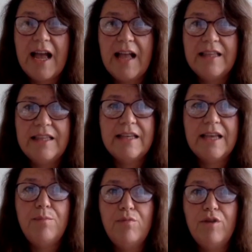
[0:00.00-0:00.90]
and
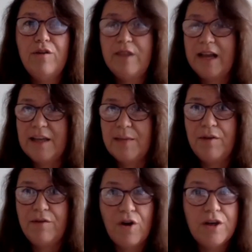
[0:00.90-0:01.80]
improved
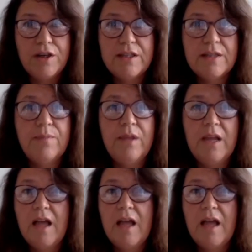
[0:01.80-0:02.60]
academic voice.